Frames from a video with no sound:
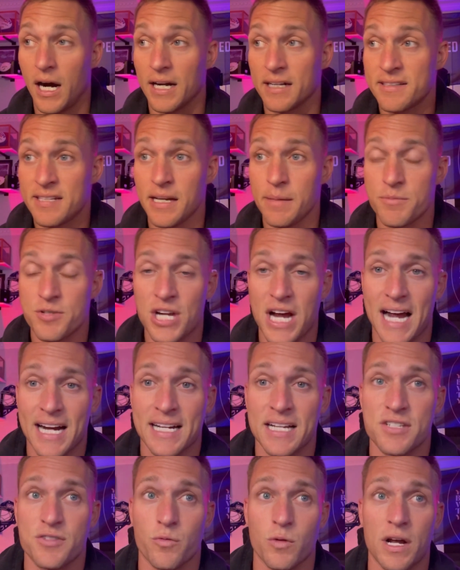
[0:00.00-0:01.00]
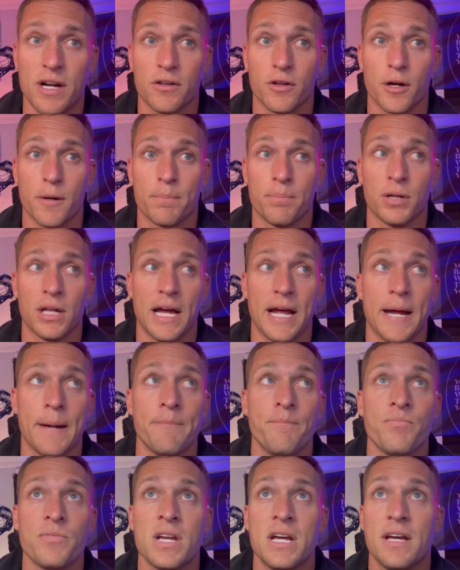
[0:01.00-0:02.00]
Team Jack has a red alert play
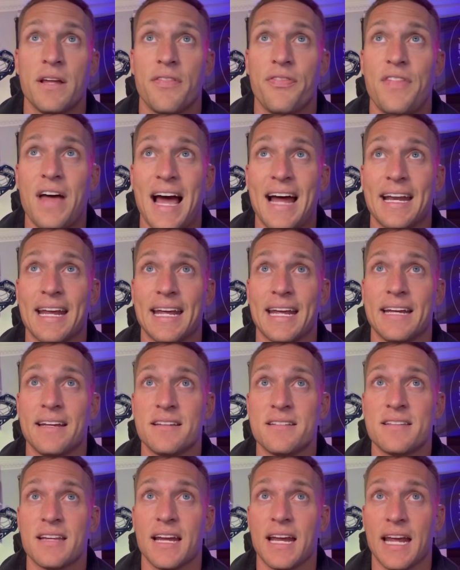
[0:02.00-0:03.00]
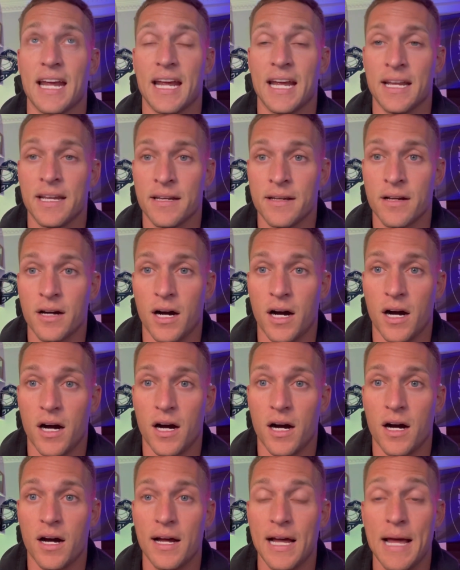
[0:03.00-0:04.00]
that is in
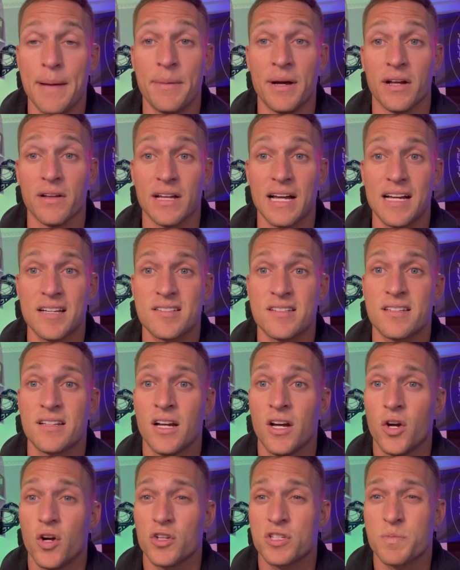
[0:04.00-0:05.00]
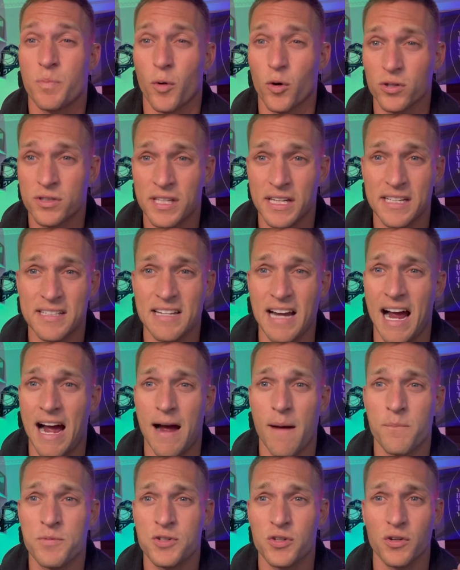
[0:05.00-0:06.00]
MLS, the sport that he's
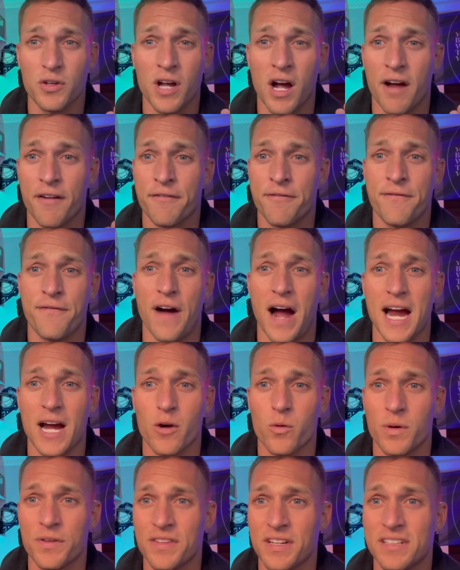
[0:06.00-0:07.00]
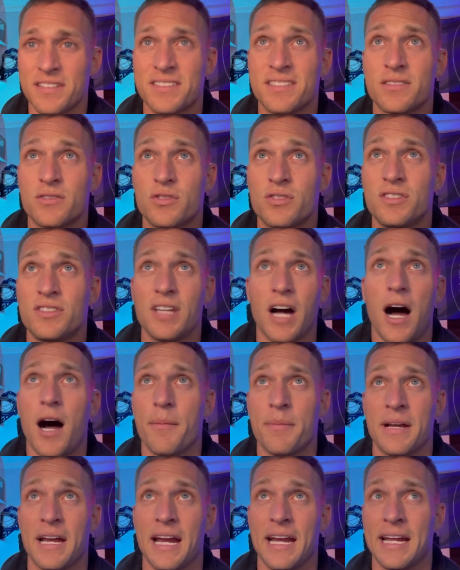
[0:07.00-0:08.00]
absolutely on fire with. He's
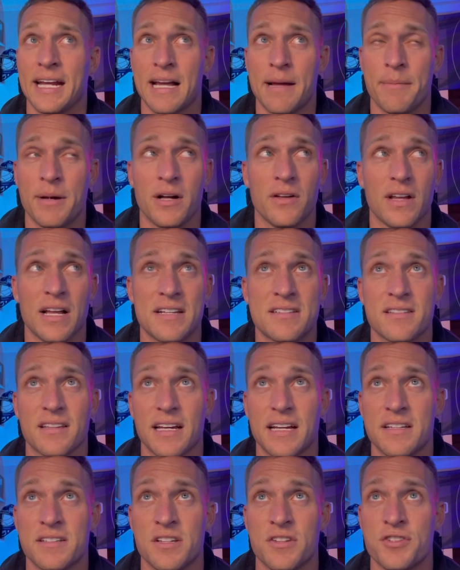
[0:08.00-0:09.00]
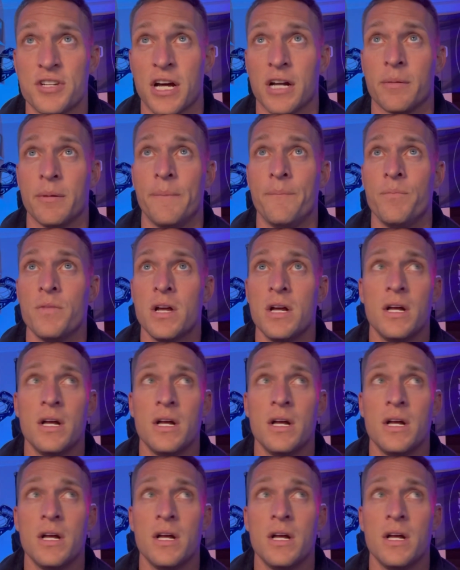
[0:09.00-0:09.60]
dominating MLS, ladies and gentlemen.